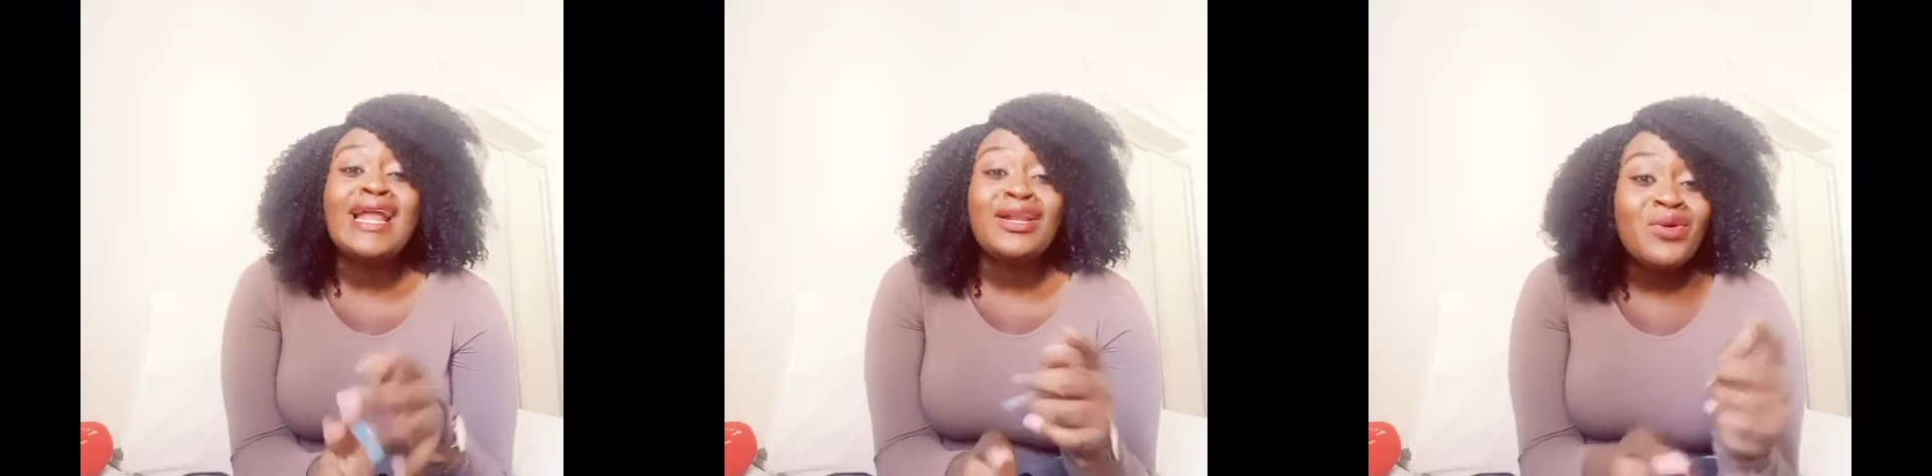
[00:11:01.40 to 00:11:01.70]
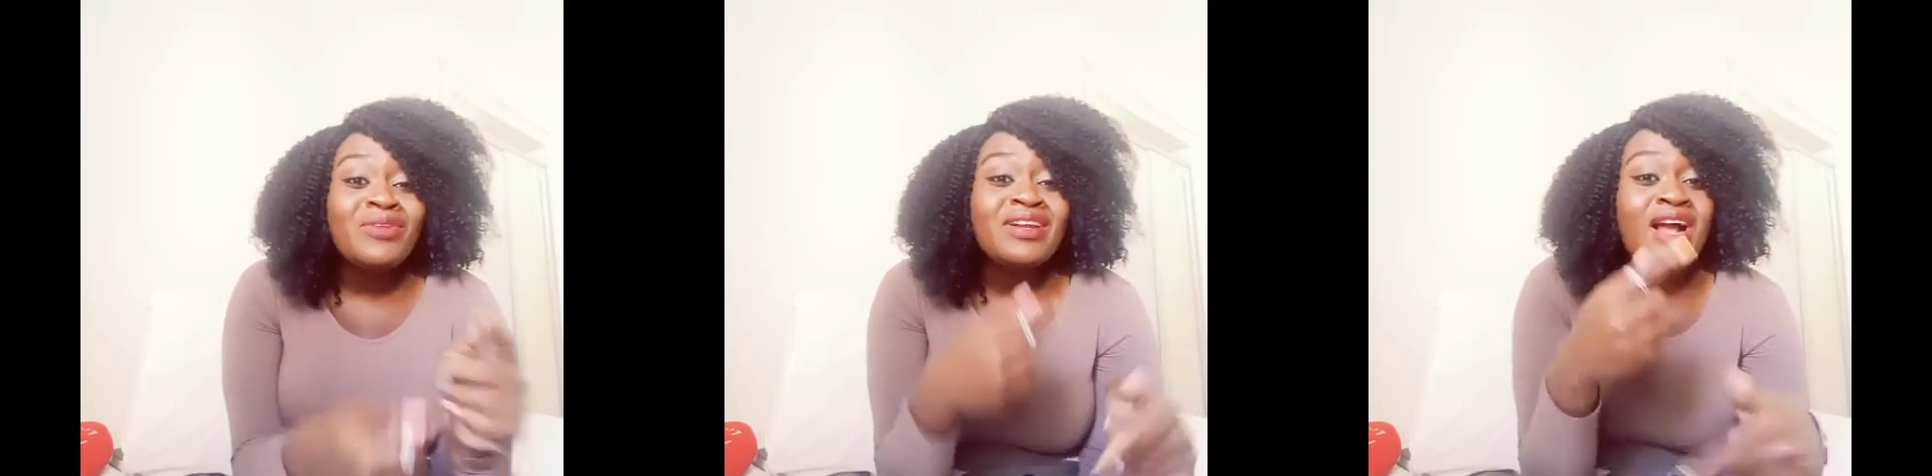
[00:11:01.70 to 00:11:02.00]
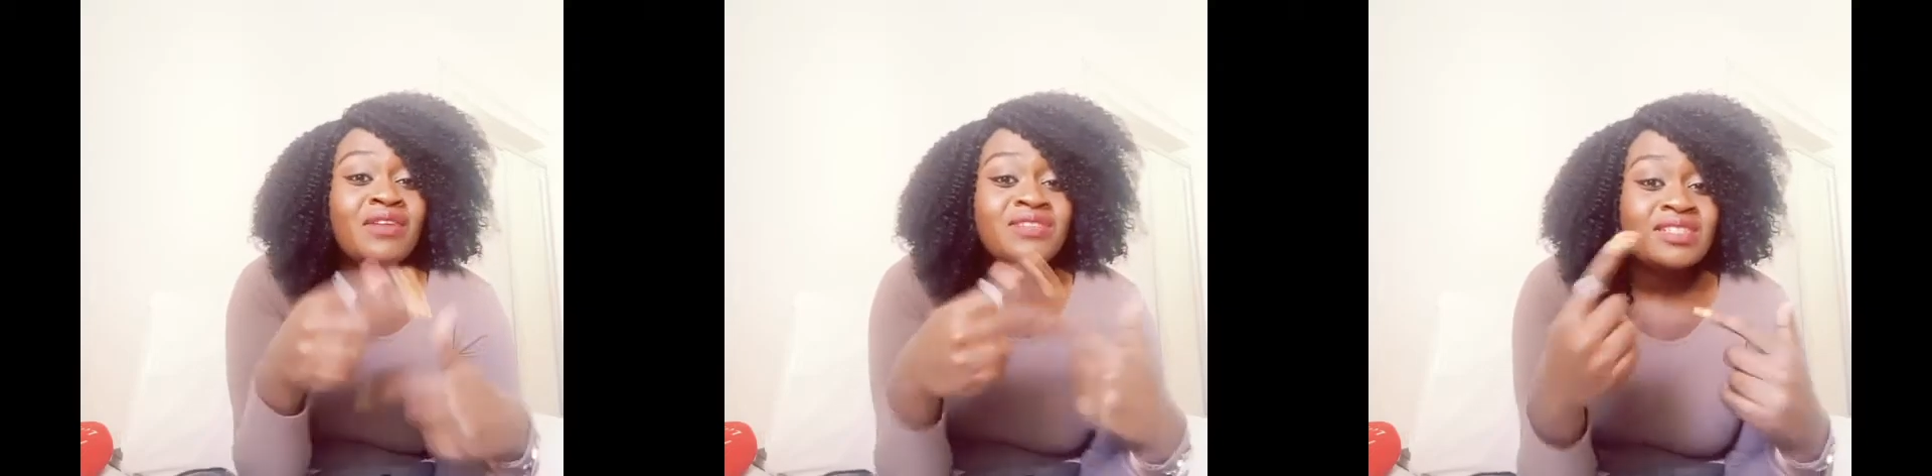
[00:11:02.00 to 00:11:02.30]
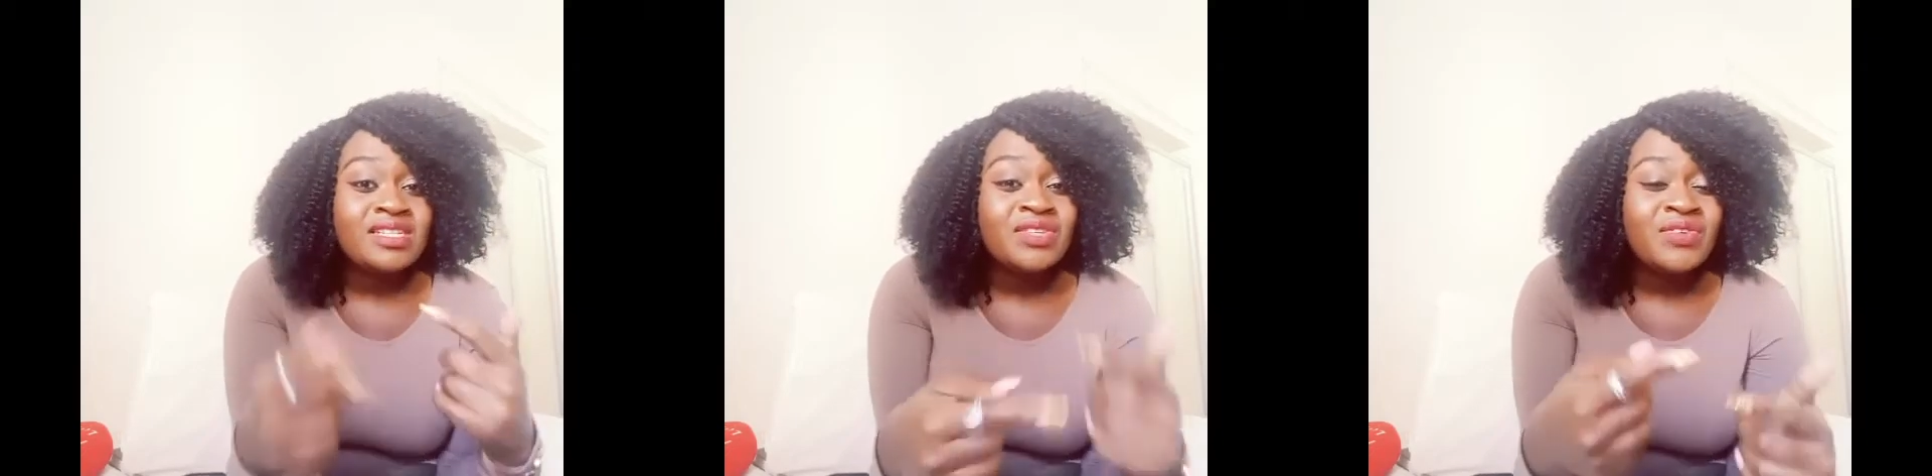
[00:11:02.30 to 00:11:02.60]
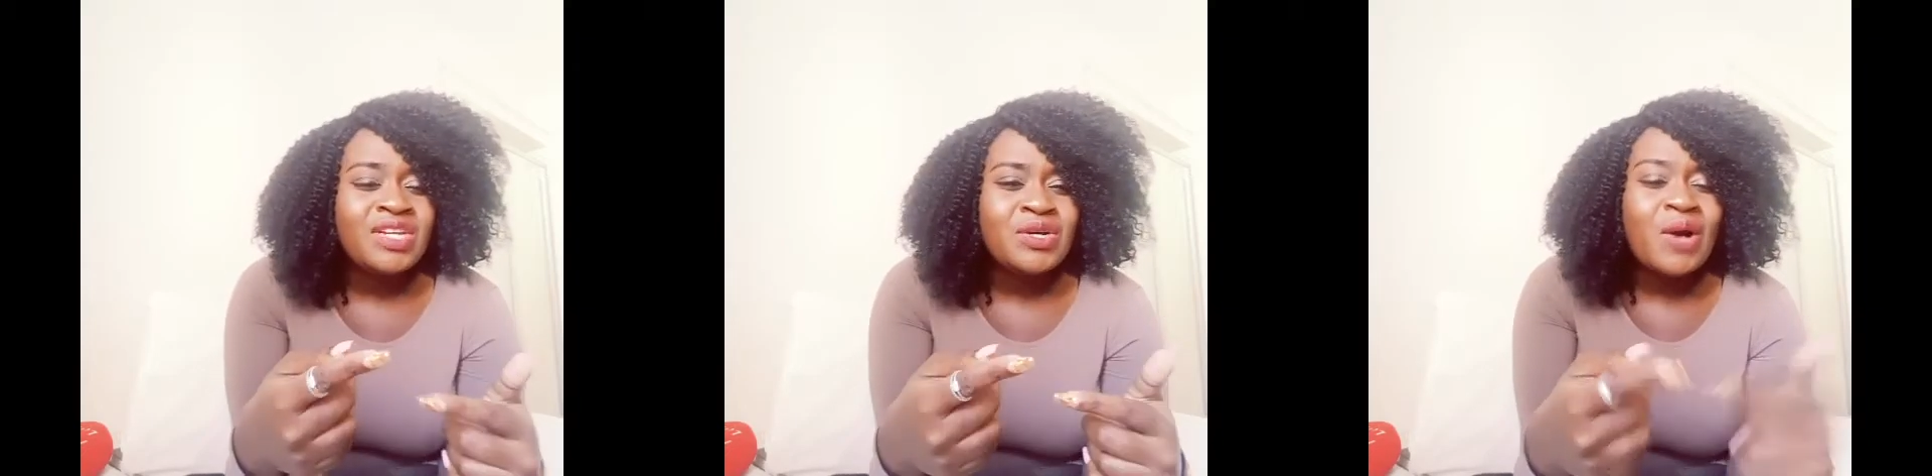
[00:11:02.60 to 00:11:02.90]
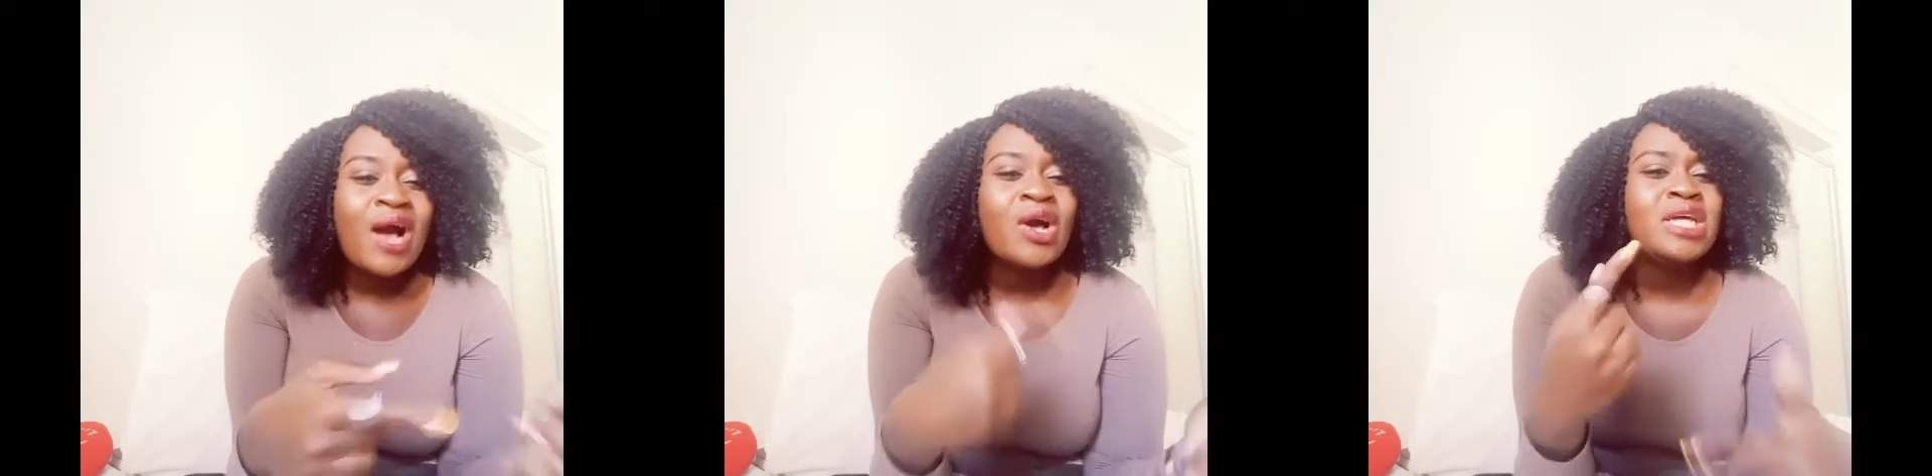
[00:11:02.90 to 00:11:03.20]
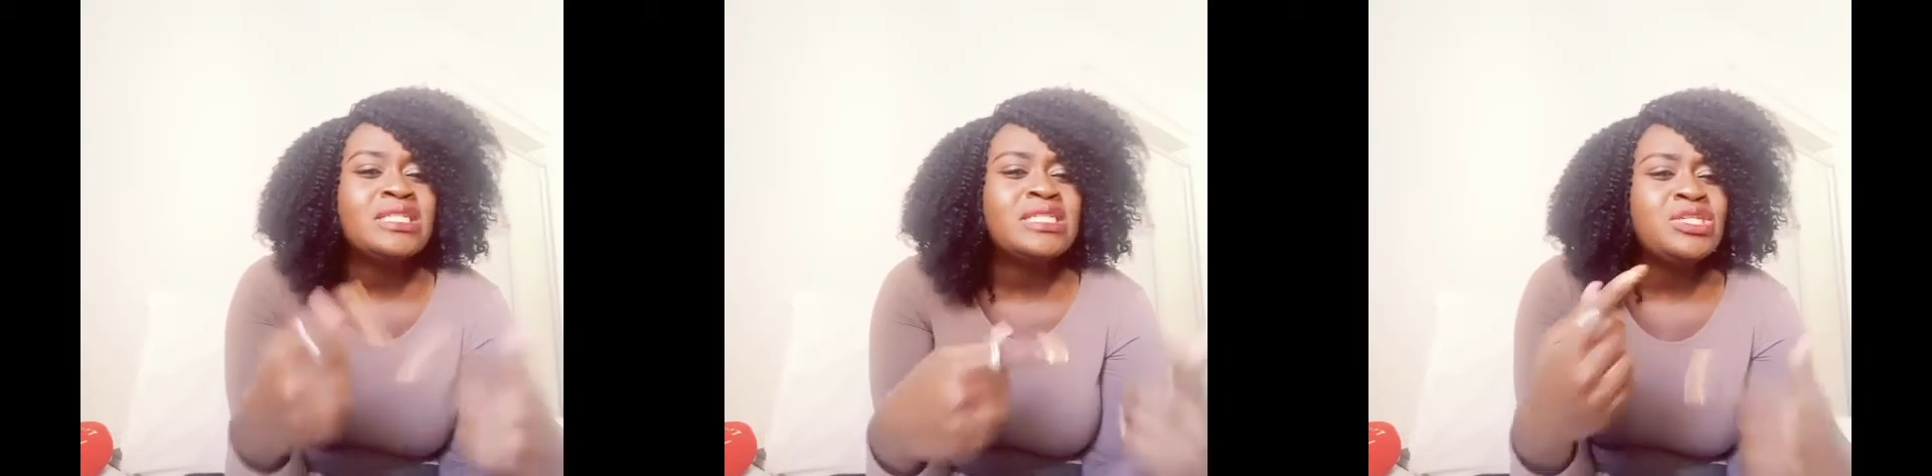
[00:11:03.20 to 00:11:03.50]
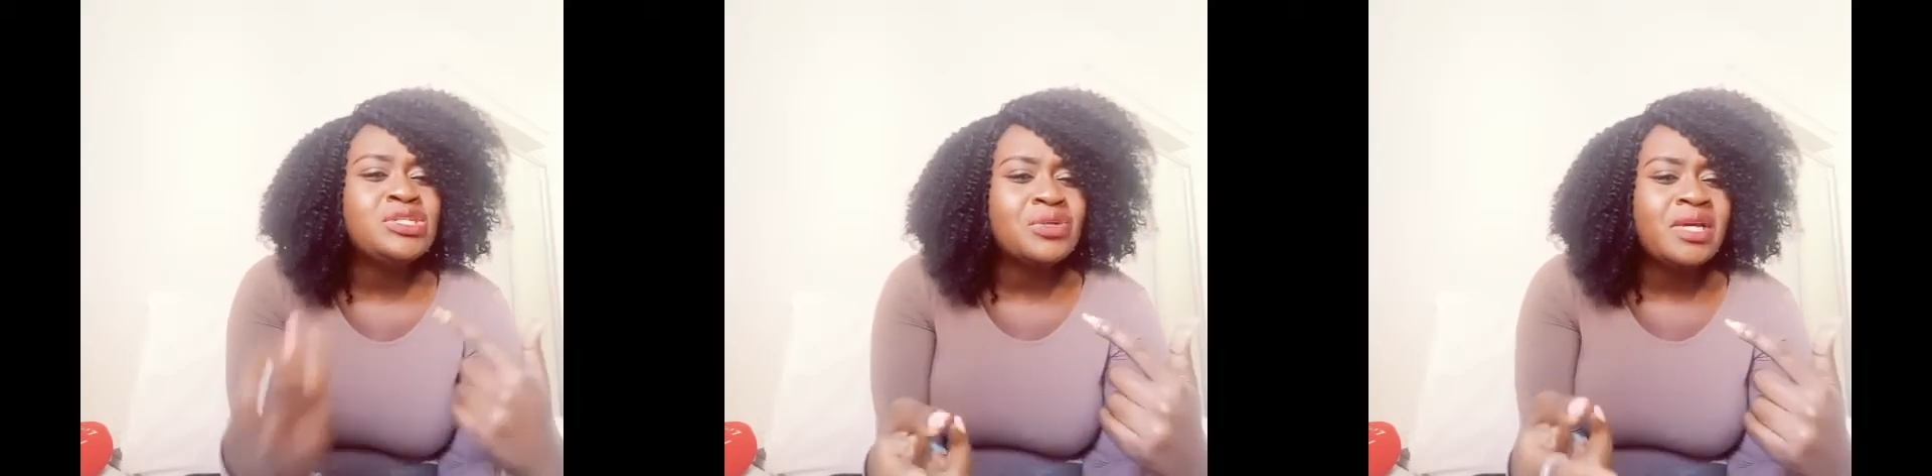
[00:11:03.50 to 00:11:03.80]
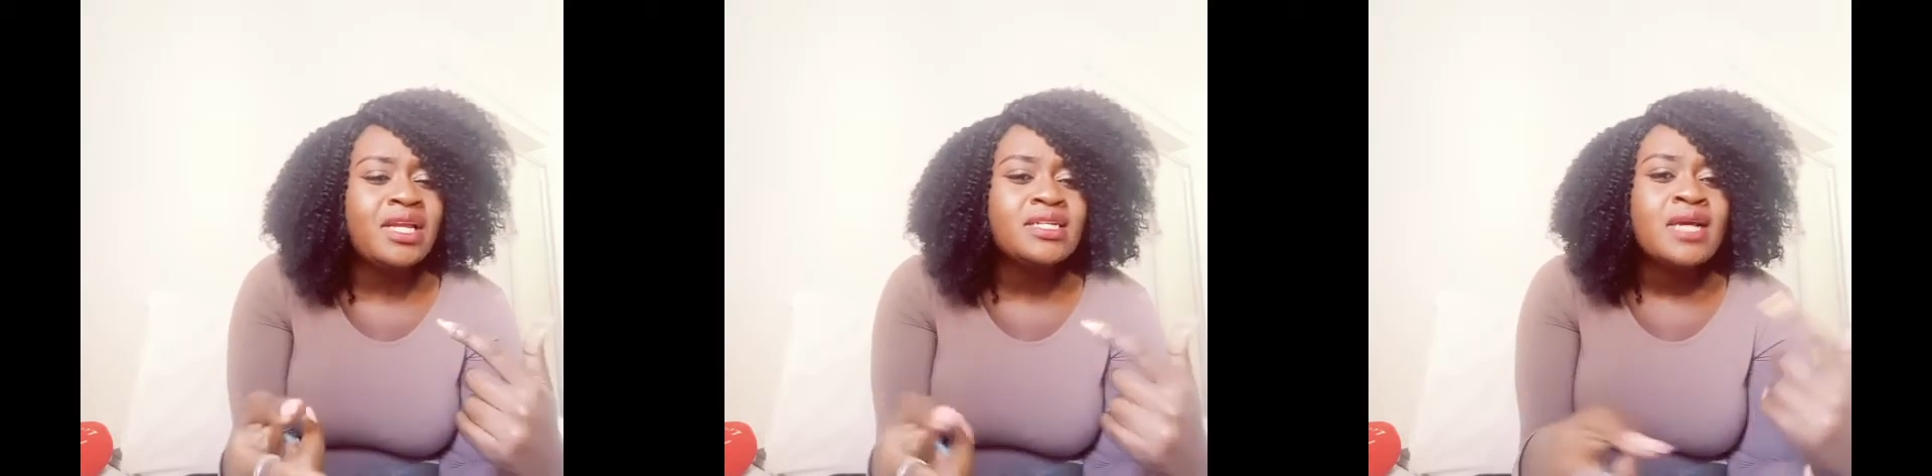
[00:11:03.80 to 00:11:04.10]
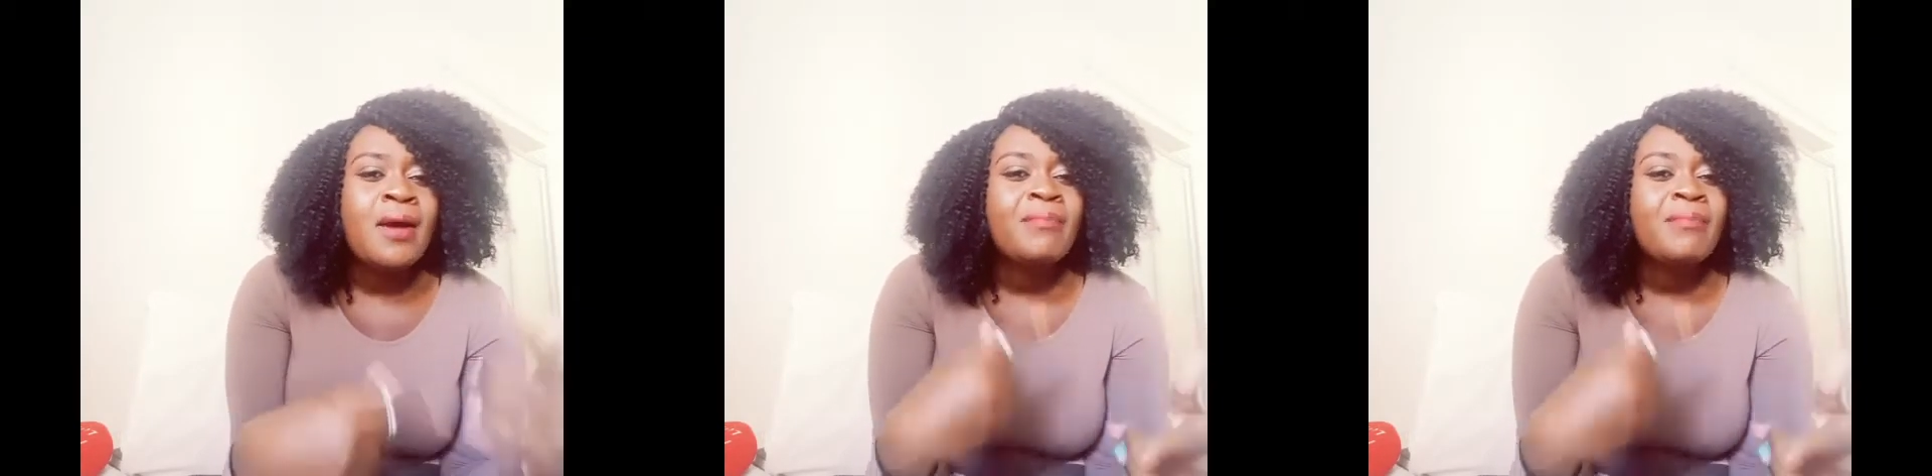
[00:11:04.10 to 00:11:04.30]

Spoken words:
I know even after this video, I'll continue doing it.